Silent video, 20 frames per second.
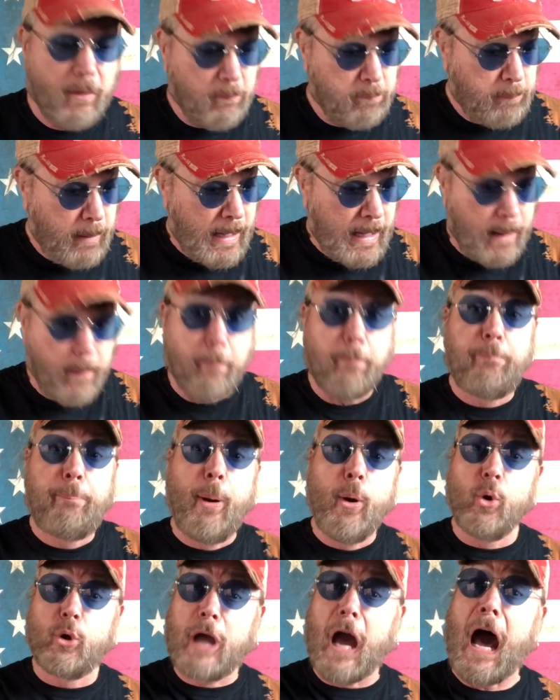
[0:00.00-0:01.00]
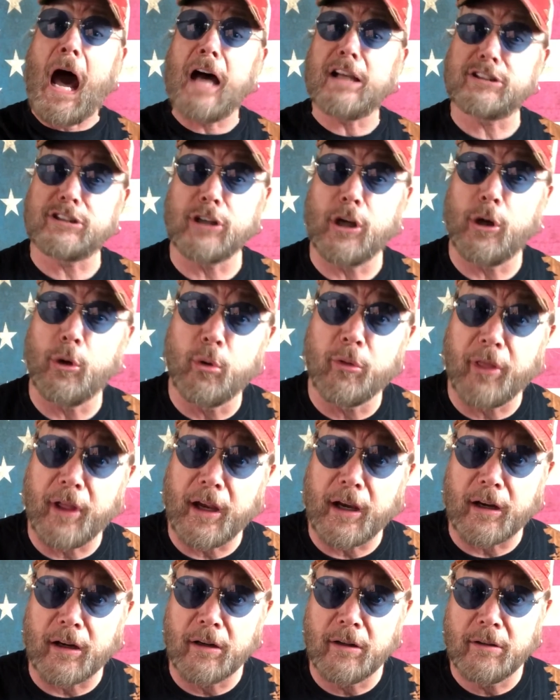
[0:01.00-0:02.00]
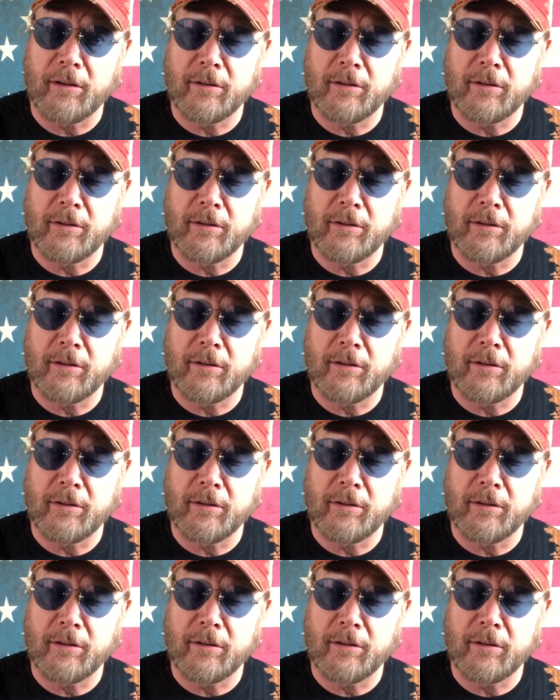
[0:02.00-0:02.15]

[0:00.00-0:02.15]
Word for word: by Picasso there.